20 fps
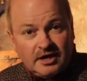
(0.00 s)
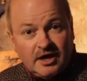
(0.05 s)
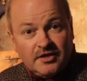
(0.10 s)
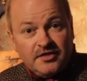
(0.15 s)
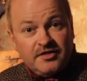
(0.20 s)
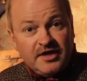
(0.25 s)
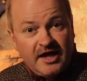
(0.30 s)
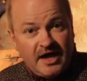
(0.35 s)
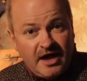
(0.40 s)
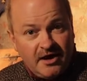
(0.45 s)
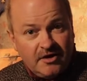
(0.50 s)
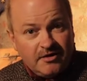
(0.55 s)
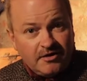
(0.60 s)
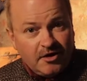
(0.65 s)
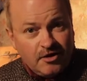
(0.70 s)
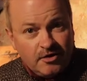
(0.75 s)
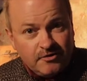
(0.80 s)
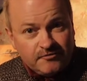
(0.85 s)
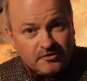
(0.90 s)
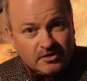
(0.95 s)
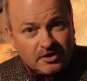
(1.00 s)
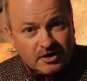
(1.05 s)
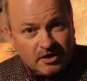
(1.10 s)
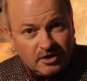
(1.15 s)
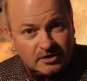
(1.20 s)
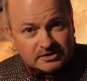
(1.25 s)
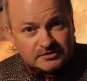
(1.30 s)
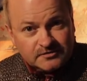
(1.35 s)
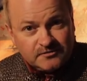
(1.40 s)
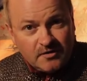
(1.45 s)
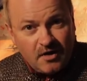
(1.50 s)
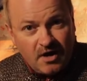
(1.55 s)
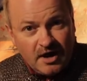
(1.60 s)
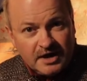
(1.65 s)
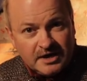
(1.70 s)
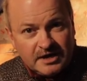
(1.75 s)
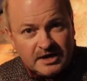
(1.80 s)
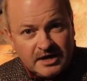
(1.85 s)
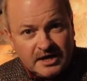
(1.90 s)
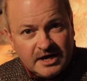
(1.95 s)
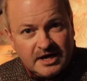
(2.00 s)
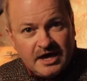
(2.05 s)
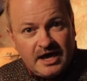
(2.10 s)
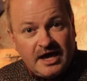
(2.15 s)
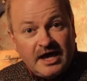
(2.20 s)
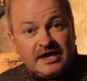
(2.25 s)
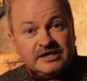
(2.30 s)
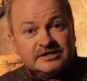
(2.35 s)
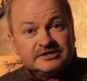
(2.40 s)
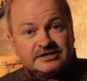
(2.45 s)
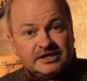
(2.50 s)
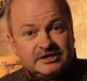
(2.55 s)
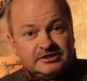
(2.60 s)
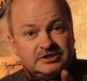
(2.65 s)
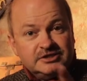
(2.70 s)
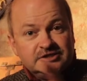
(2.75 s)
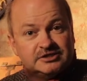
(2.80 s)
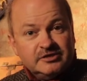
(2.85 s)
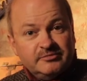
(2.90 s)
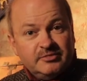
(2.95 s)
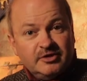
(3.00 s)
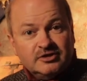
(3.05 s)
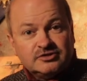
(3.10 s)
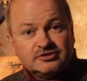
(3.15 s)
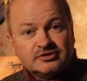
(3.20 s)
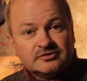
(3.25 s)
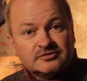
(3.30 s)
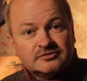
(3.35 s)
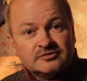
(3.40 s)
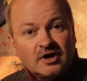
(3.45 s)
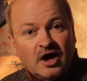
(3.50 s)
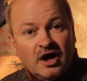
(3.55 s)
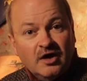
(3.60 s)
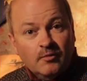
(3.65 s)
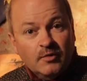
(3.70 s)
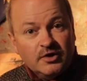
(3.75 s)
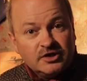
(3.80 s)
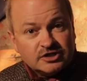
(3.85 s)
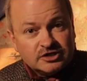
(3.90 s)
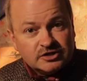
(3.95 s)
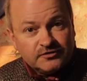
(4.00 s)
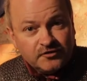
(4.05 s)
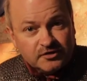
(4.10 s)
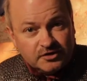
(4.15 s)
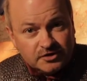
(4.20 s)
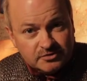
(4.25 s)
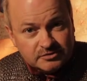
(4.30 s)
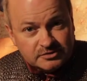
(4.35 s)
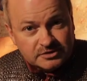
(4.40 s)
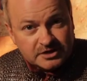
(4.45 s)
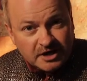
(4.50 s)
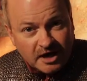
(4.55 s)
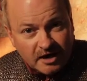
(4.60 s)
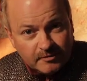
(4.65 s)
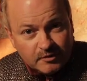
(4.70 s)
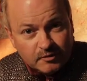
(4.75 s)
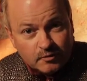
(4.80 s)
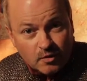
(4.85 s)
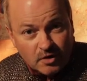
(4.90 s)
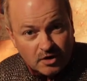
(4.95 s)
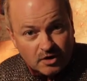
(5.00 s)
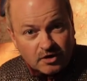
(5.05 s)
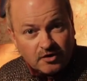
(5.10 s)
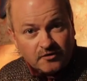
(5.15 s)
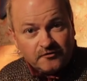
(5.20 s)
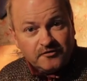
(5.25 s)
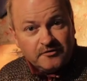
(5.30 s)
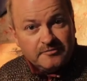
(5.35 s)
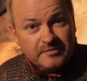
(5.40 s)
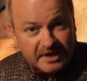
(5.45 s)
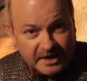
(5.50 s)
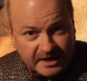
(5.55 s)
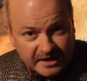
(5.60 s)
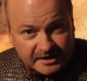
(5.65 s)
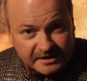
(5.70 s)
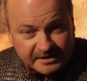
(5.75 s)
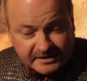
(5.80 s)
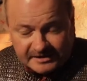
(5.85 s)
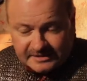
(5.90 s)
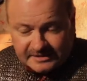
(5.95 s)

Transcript: And there, over a glass of wine, he said to Sir Bertrand, "I wish for you to come and work for me."